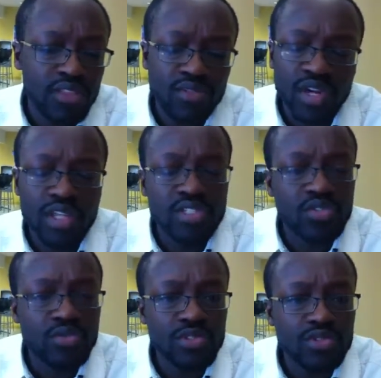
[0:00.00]
three other
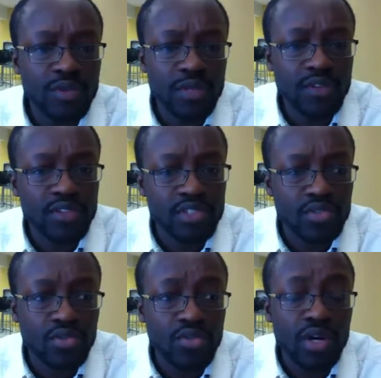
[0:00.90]
students from a different
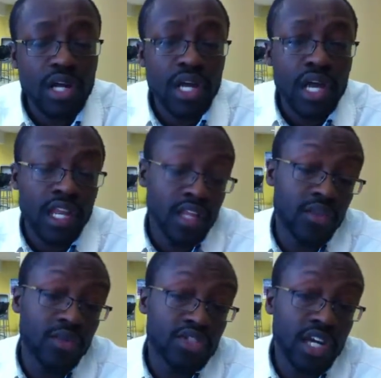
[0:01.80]
school, and
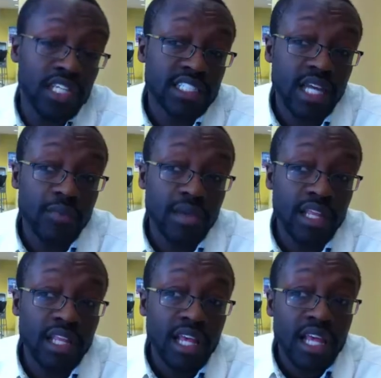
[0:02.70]
another one tried to step
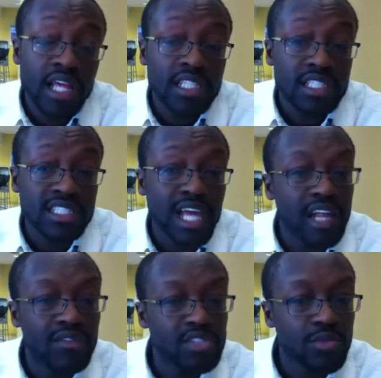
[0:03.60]
in,
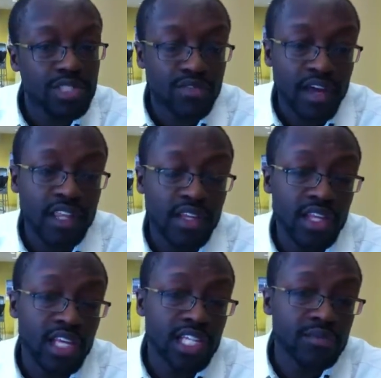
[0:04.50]
not even so much to fight the
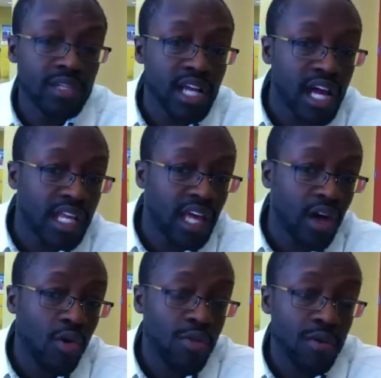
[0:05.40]
other kids, but to kind of
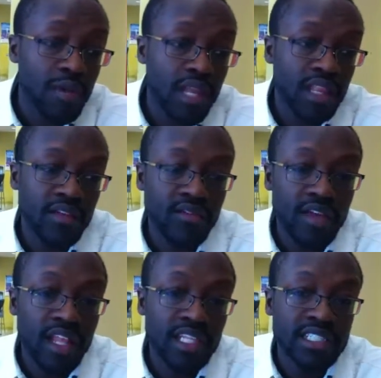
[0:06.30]
help him. And in the
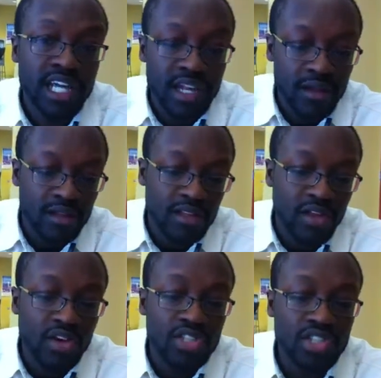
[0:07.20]
event, he's a kind of
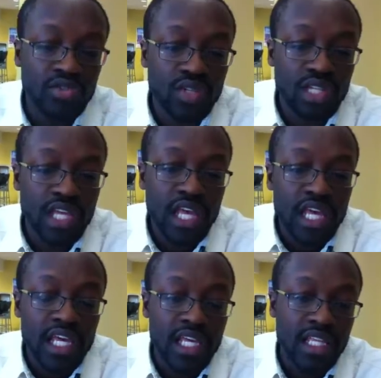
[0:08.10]
larger student,
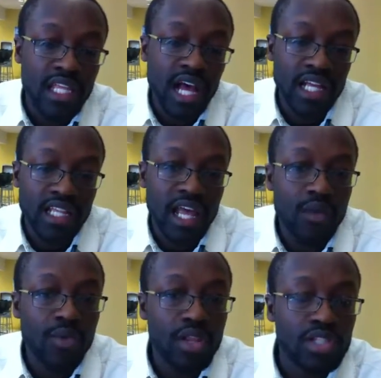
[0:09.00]
he knocked
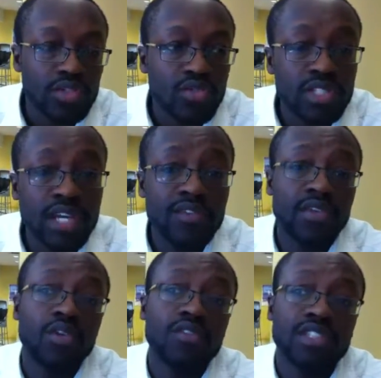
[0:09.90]
down one of the school
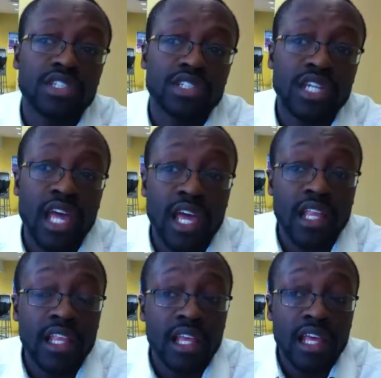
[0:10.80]
safety officers
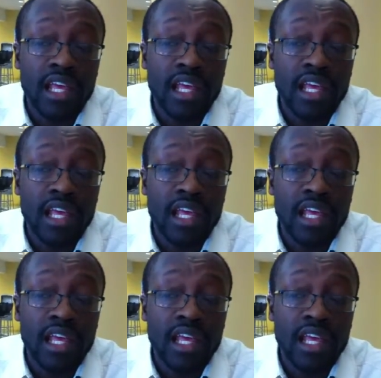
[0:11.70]
and,